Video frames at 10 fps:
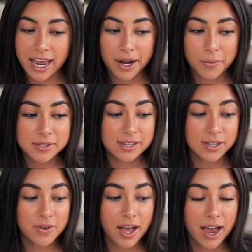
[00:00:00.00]
And I will see
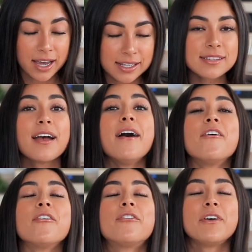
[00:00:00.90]
you guys
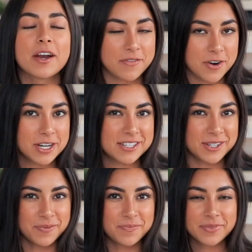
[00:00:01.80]
very, very
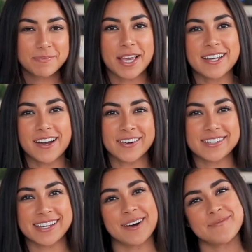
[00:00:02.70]
soon. Peace out, Girl
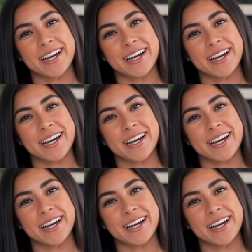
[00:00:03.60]
Scout.